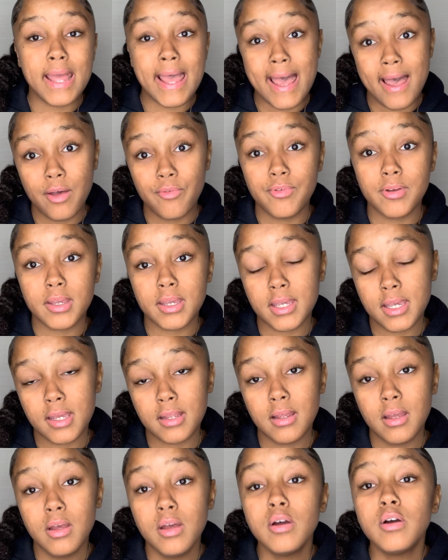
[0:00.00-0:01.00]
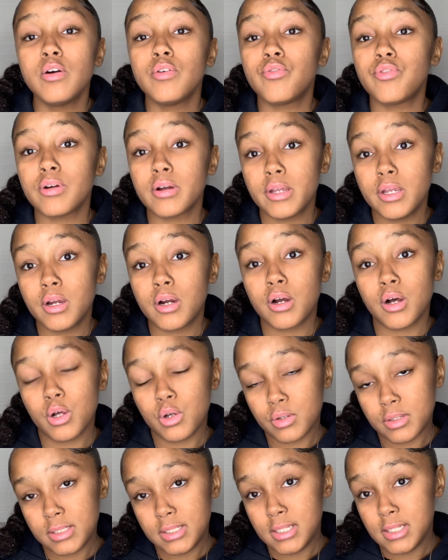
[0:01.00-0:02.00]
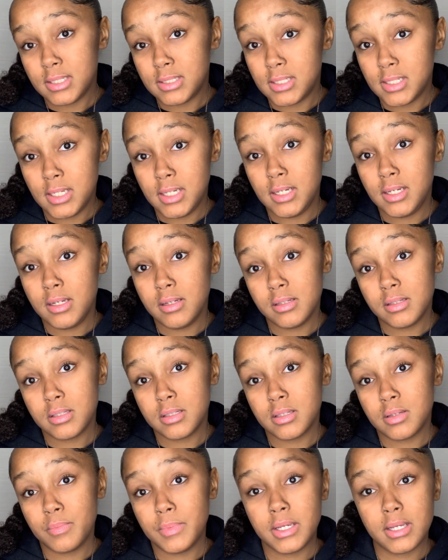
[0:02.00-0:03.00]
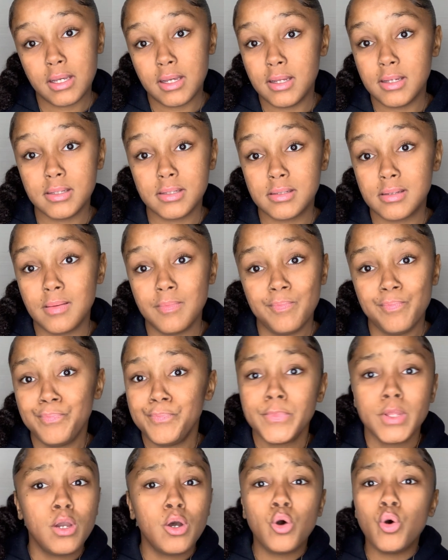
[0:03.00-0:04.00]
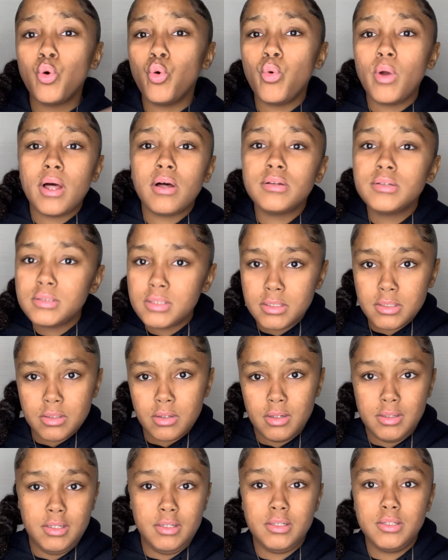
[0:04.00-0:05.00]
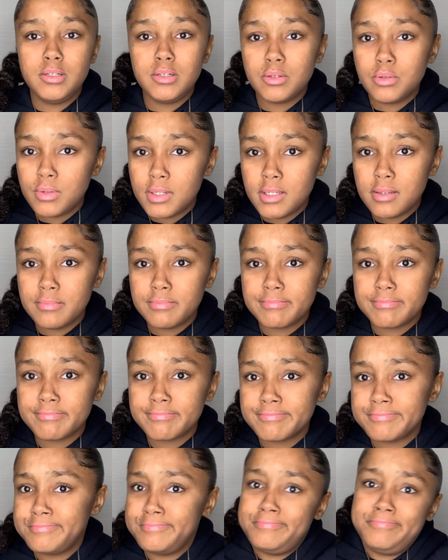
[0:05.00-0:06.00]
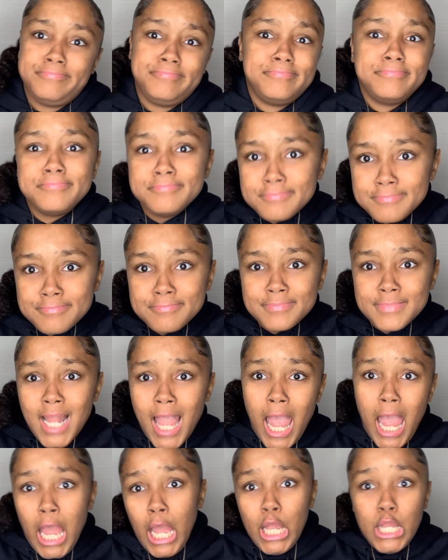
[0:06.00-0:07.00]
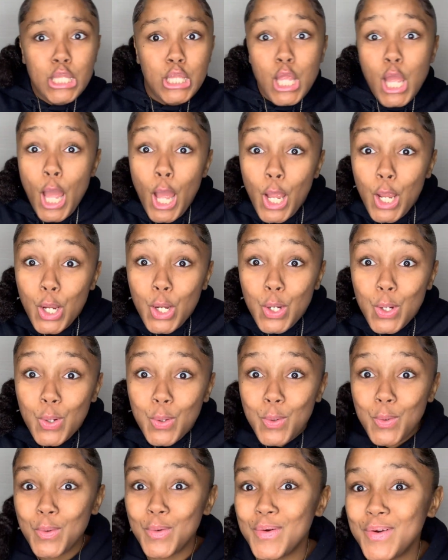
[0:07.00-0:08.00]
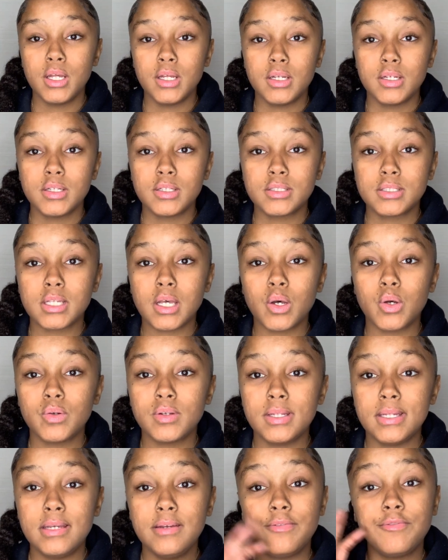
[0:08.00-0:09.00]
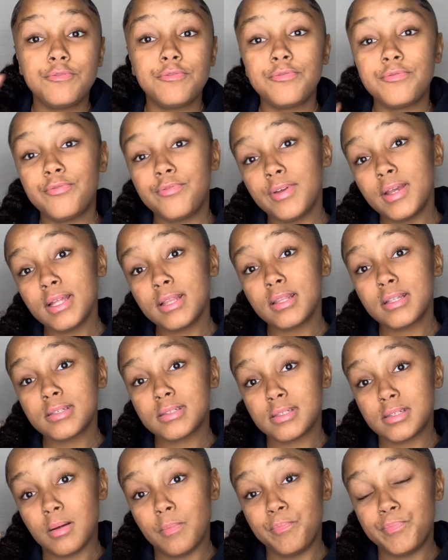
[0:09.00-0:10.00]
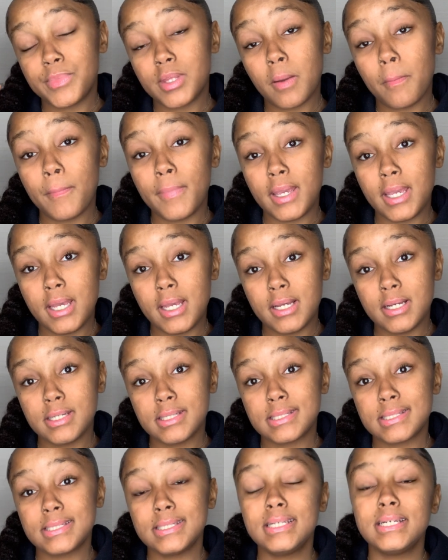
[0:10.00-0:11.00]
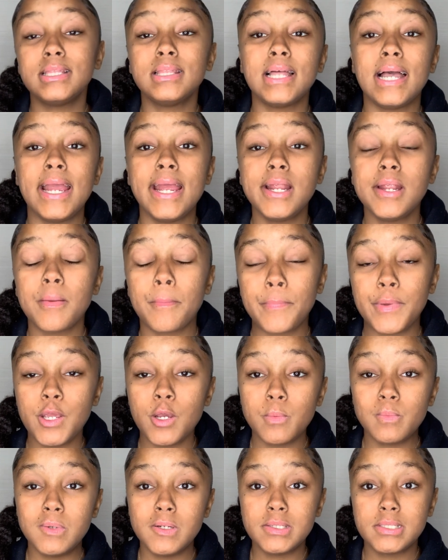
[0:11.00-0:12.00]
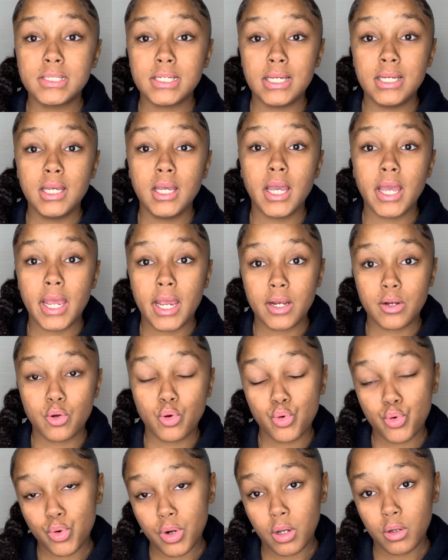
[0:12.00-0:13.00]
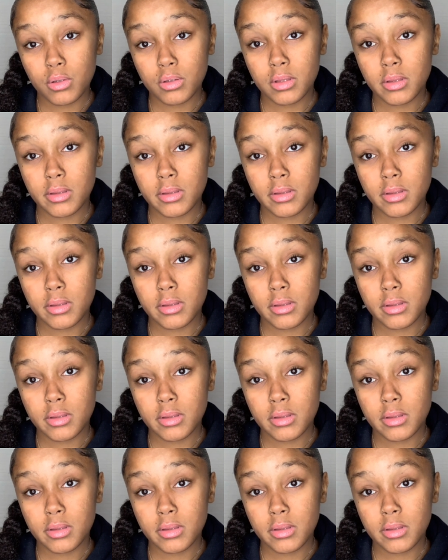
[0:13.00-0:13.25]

advocate for your own disease, because who else is going to do it? Hello. So the fifth symptom is delayed puberty and growth.